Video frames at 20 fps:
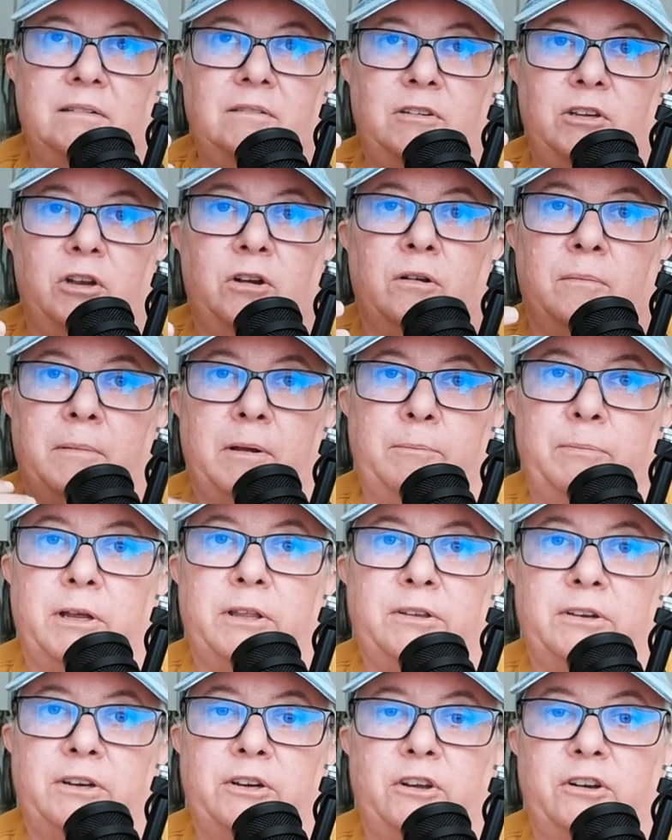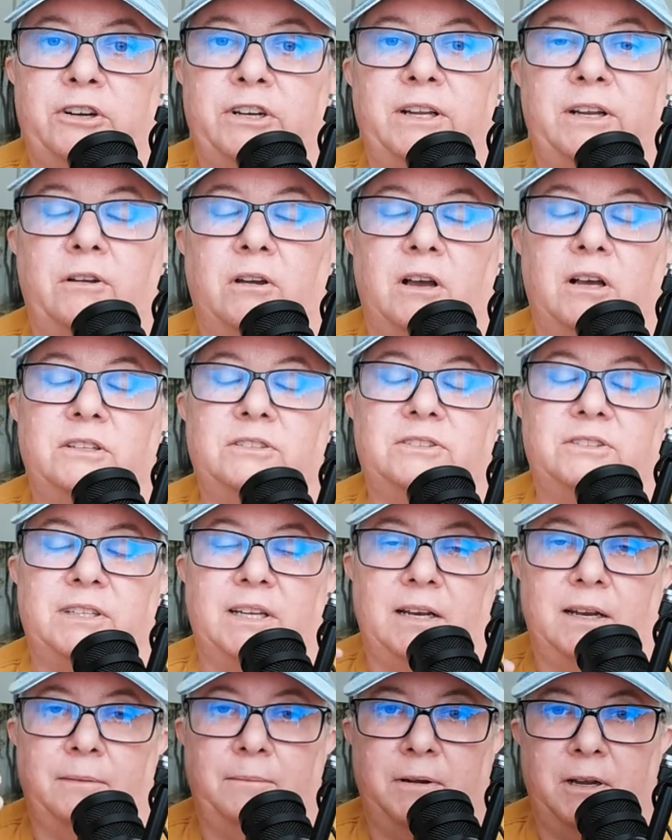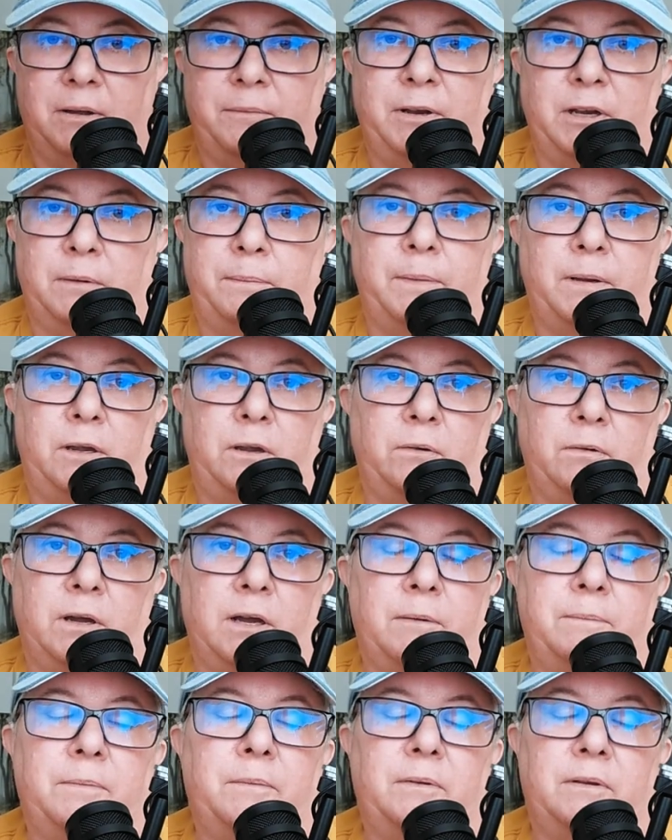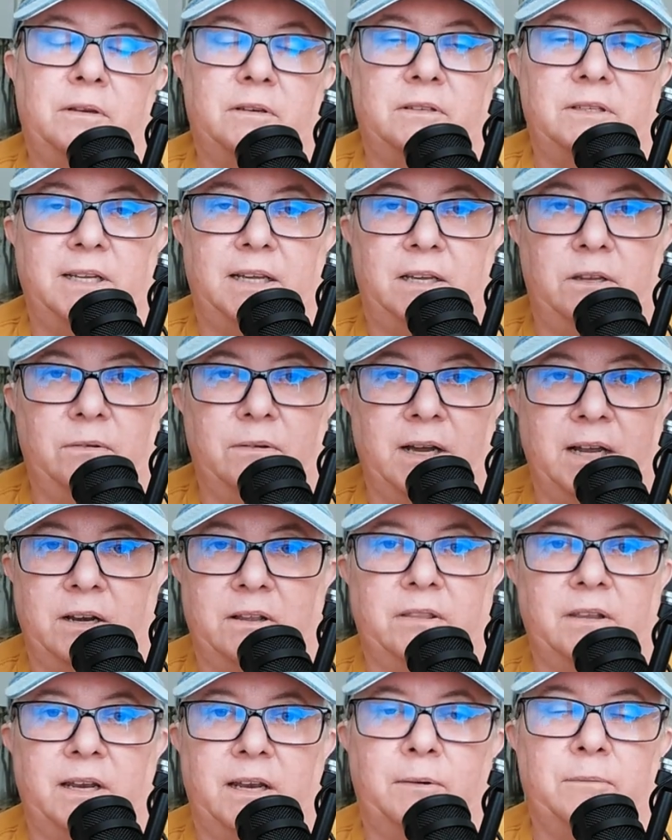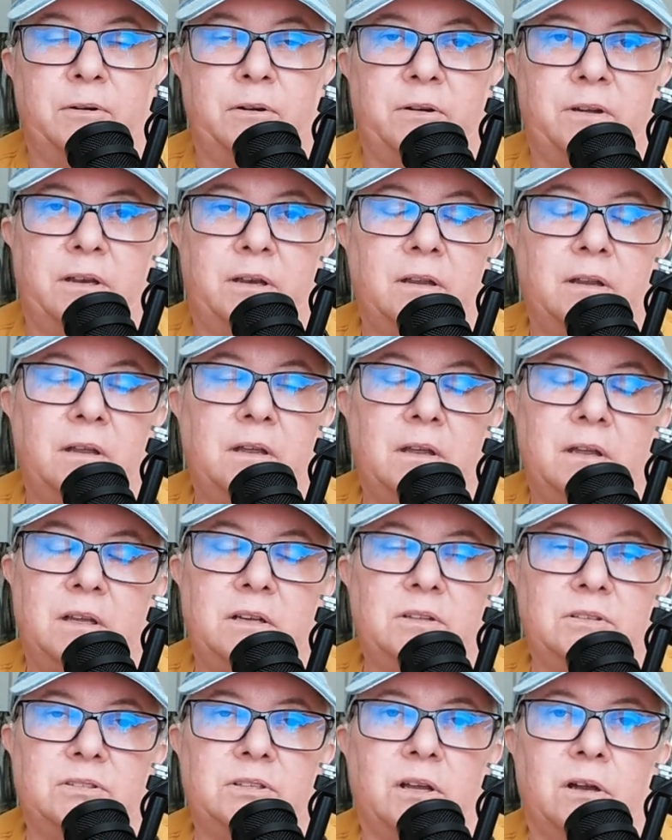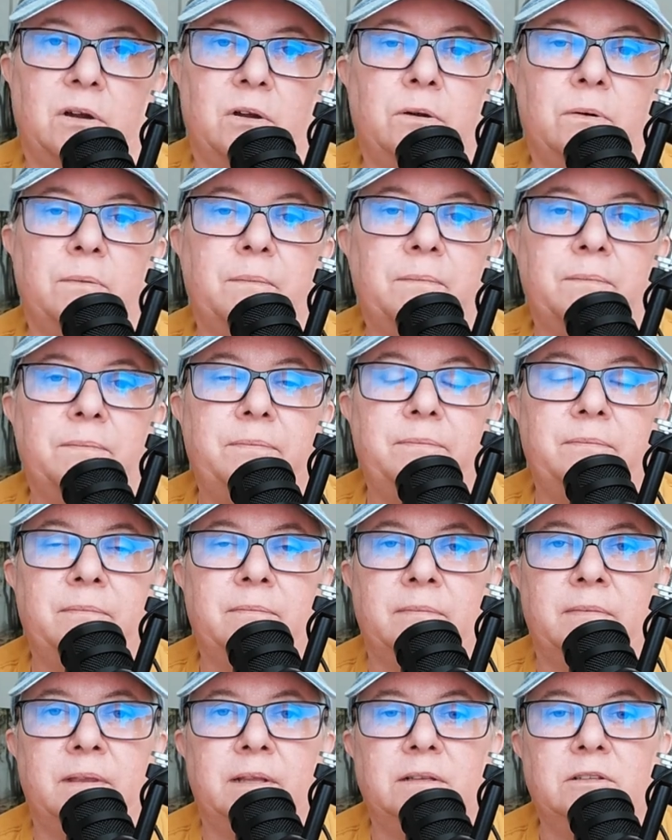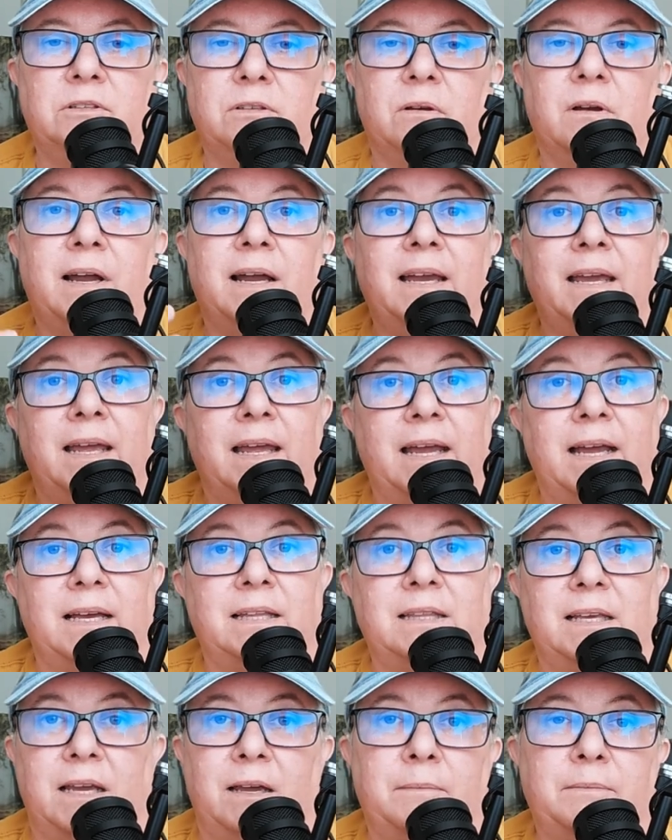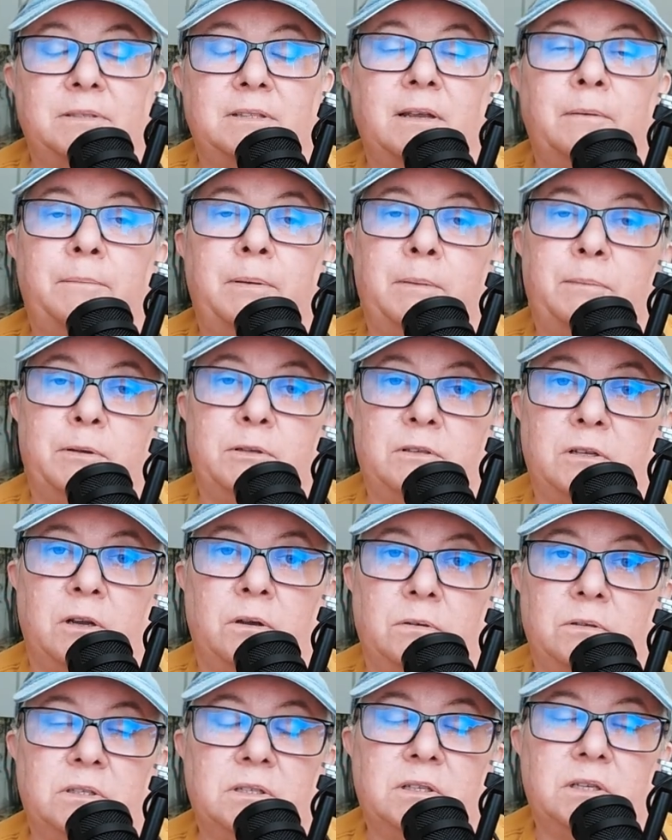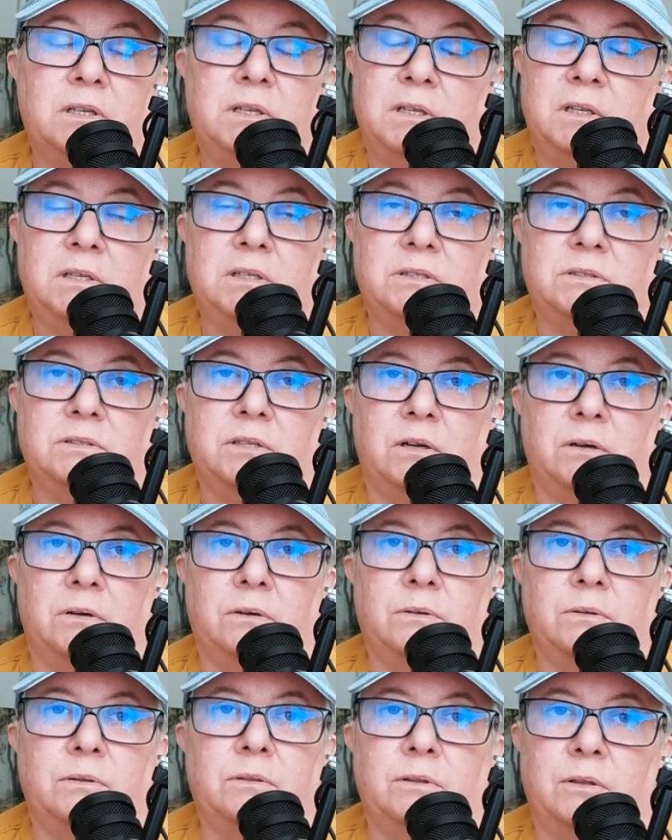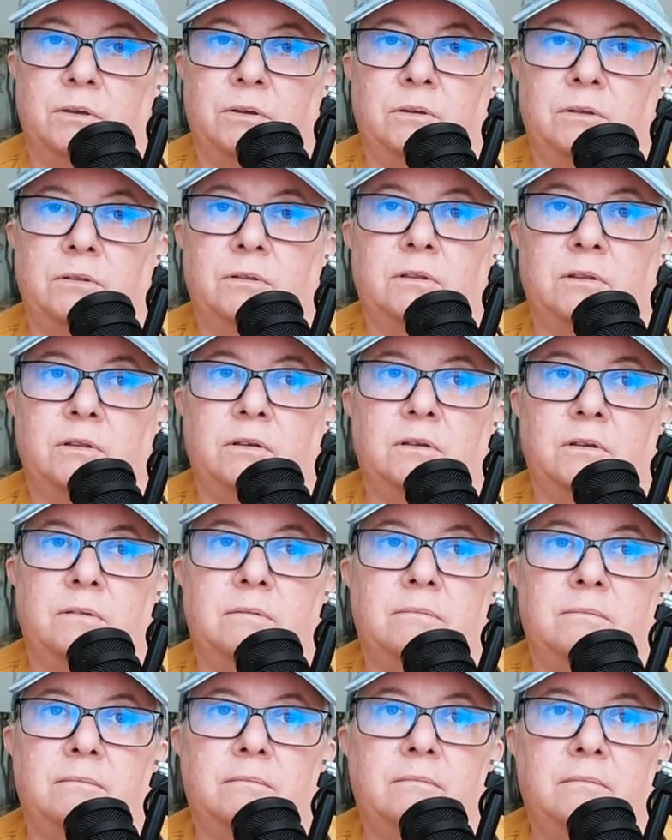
you know, my brother had already called and said, I'm coming to pick you up and take you out of the neighborhood. So I had that, but some people don't. So the